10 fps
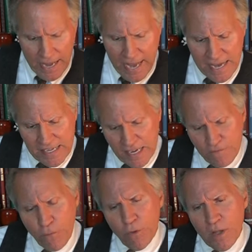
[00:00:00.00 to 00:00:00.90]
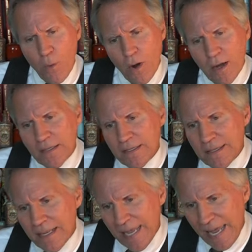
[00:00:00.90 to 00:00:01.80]
1841,
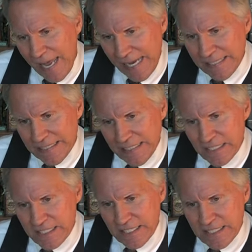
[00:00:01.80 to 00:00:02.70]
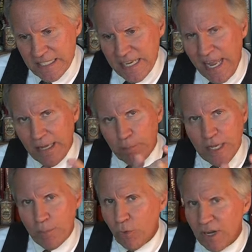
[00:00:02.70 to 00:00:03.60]
1868.
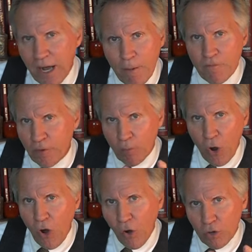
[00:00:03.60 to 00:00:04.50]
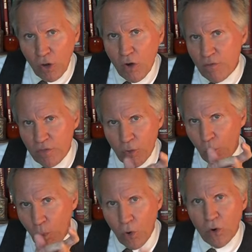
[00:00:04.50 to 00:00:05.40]
People come from all over the
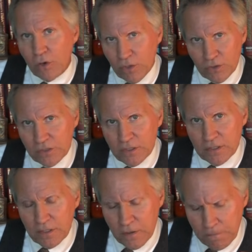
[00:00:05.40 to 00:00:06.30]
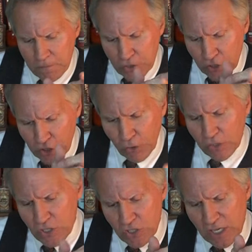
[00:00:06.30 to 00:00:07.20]
world to go
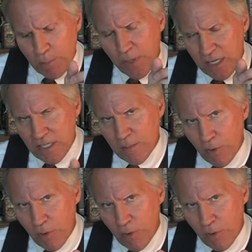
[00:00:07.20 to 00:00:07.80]
to see P.T.